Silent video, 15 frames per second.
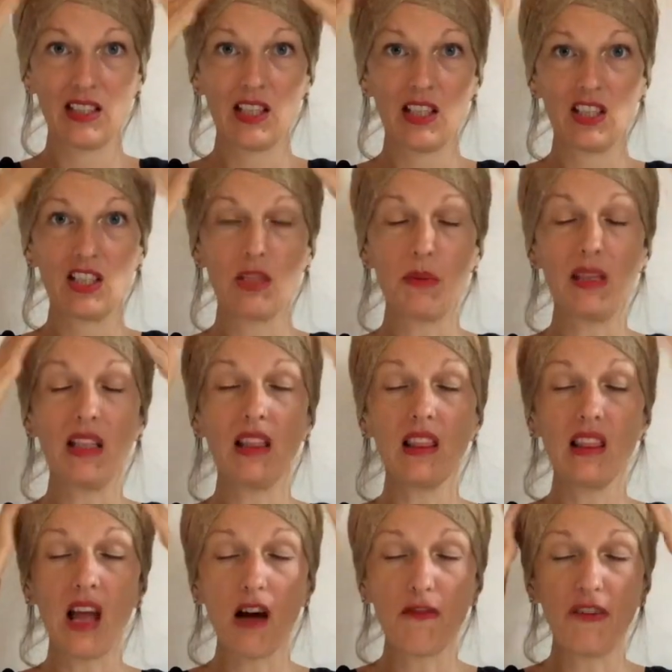to be
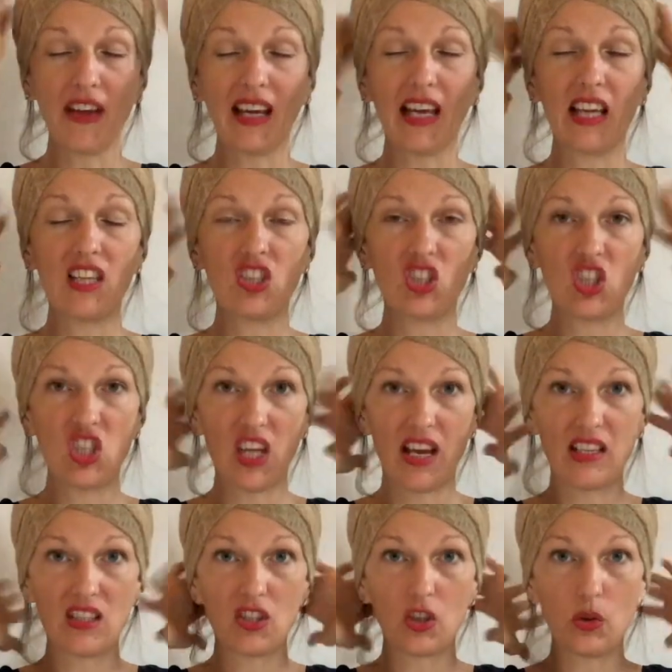loving and
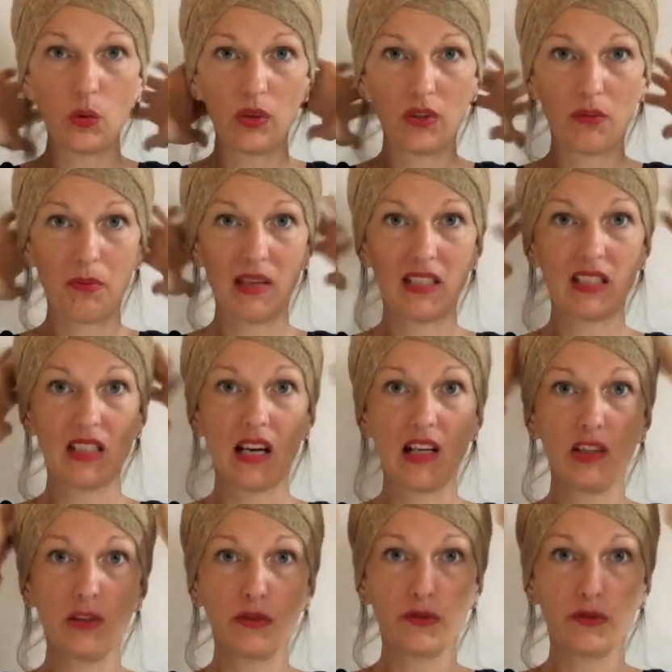gentle with myself.